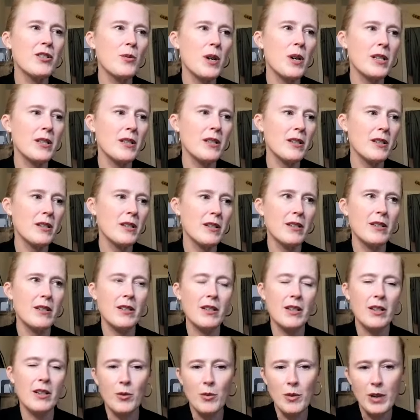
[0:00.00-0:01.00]
Swanson
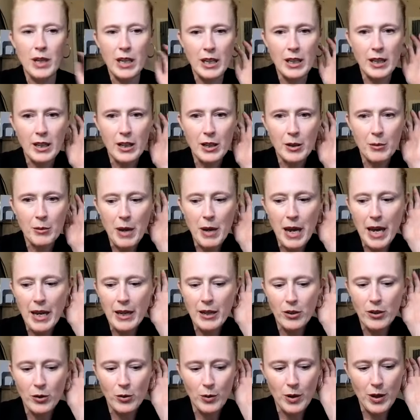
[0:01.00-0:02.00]
did a really good
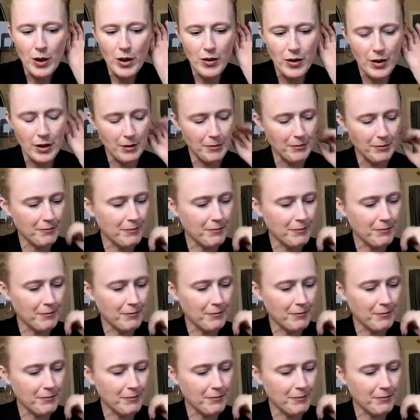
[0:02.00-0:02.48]
panel with